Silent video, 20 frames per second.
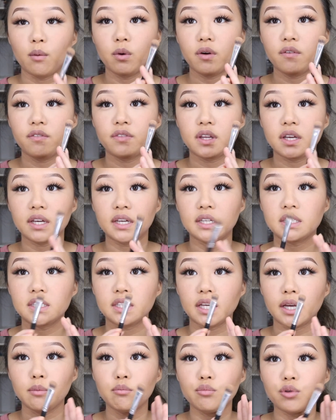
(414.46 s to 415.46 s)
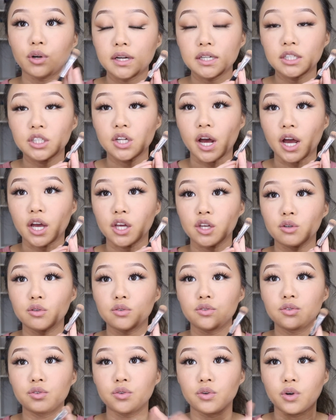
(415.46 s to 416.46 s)
with the same brush that I
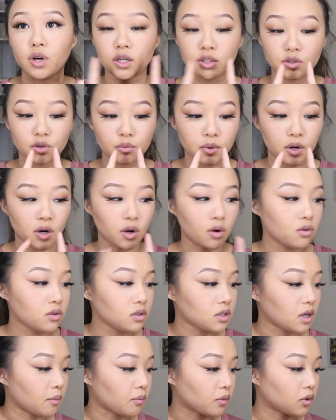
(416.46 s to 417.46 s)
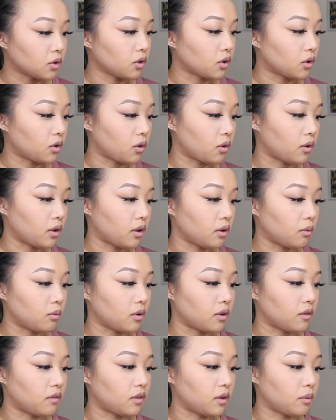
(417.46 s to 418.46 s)
used to contour my nose, I'm gonna go in
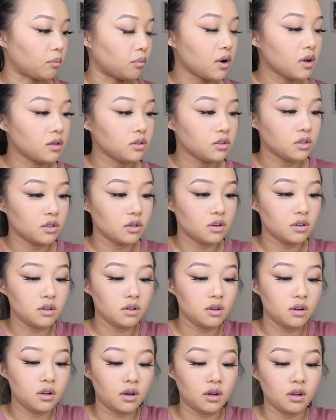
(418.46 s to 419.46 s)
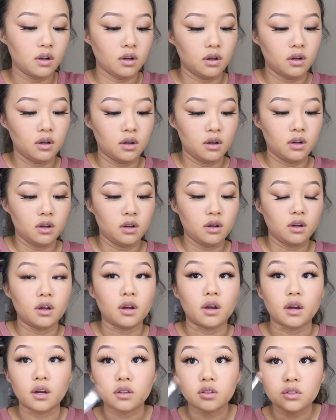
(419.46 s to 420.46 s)
with the bronzer
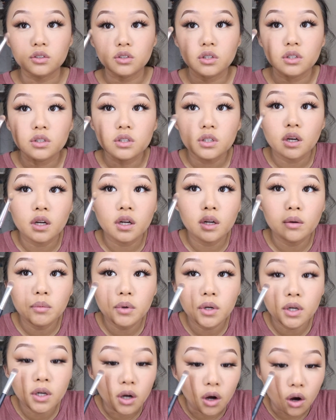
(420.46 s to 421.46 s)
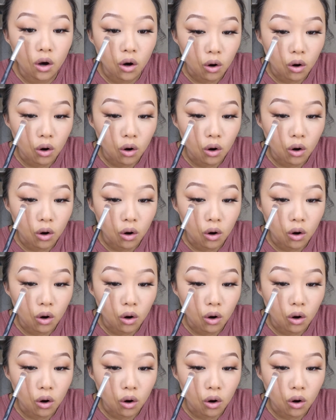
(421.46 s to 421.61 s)
and just kind of put it